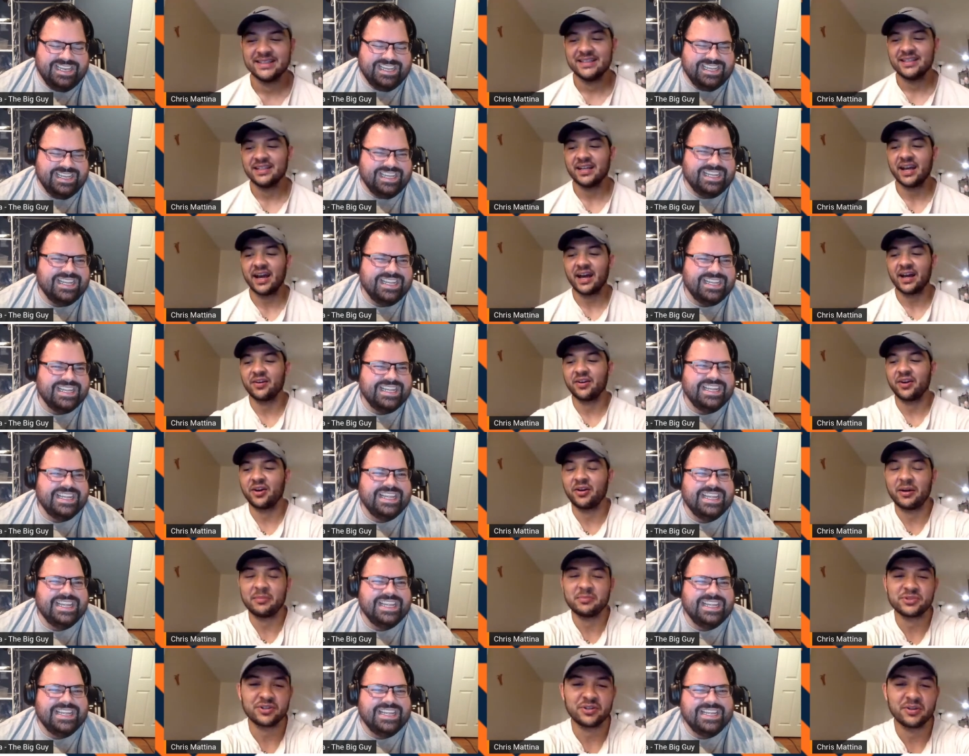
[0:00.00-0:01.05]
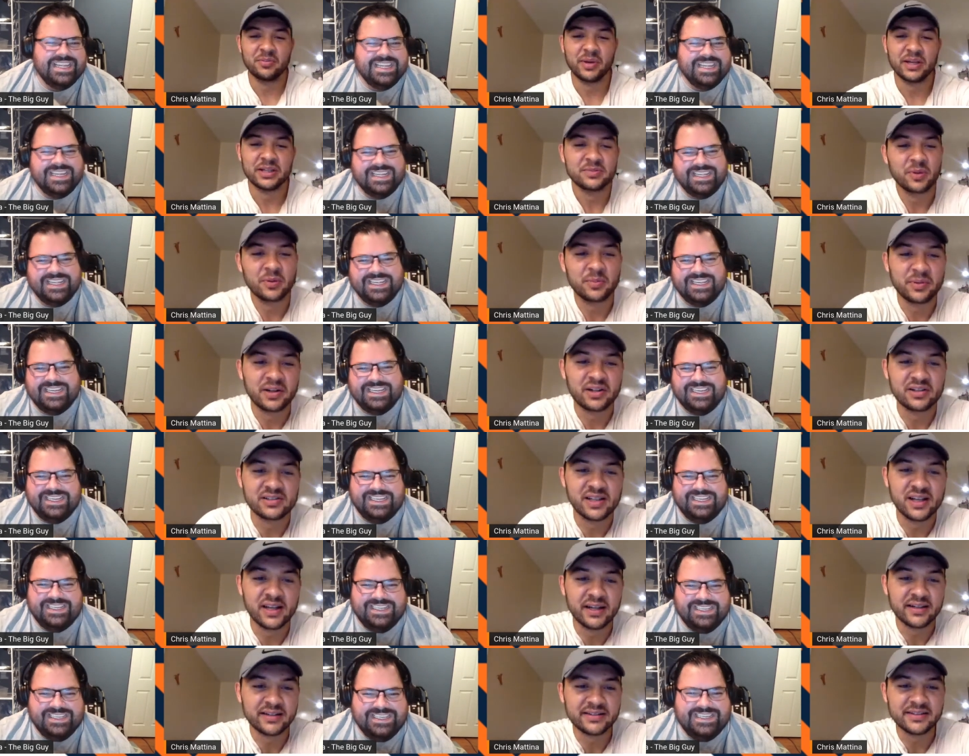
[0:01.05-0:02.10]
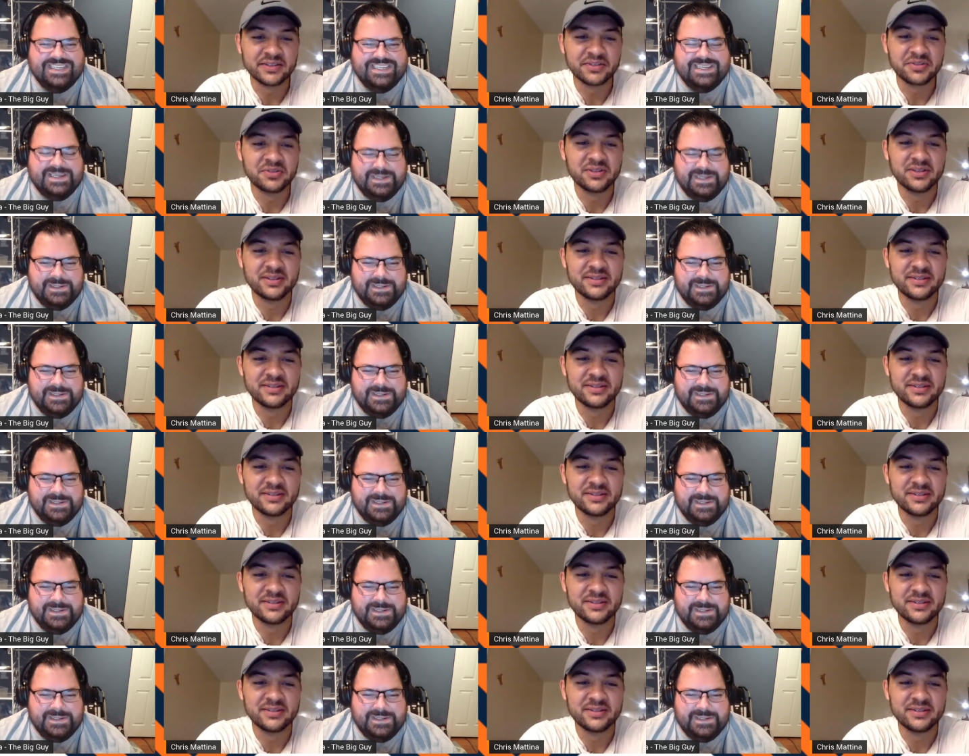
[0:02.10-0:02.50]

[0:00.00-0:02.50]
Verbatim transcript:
Speaker 1: yeah, I don't know. I'm sure the baseball players hate it too.